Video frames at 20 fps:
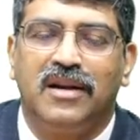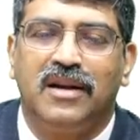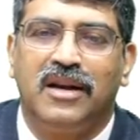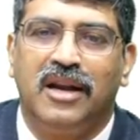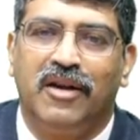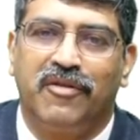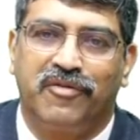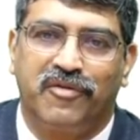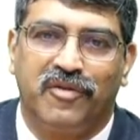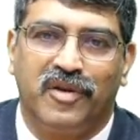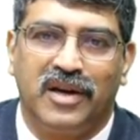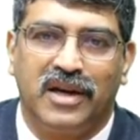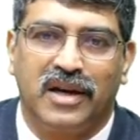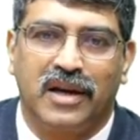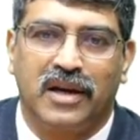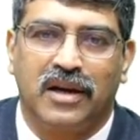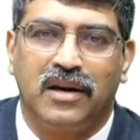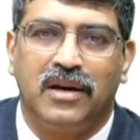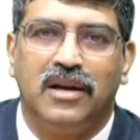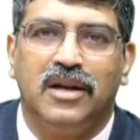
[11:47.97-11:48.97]
left
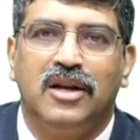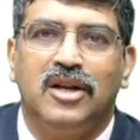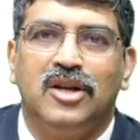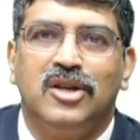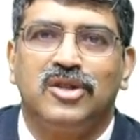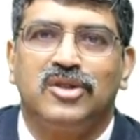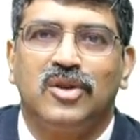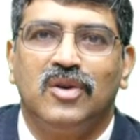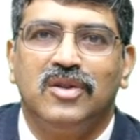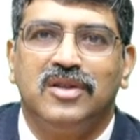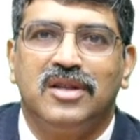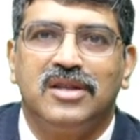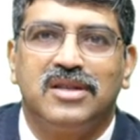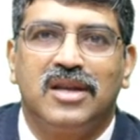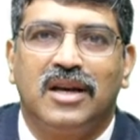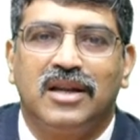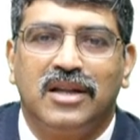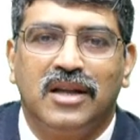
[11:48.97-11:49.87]
ventricle. So, these are